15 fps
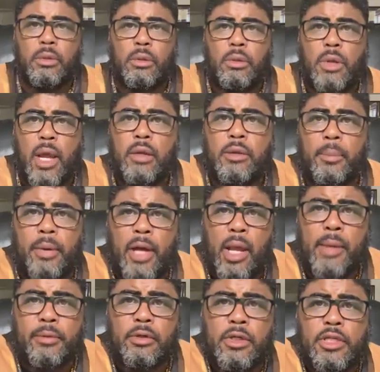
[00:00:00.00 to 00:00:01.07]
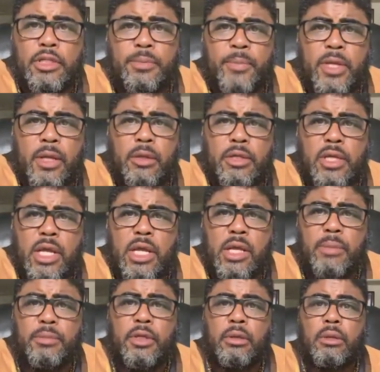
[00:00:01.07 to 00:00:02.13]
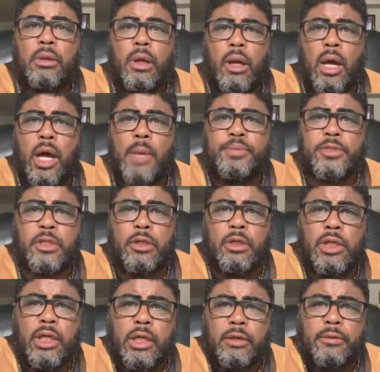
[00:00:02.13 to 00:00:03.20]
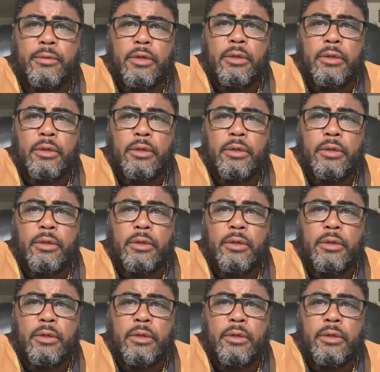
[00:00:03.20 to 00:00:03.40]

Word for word: Now the Bible is being deemed obsolete.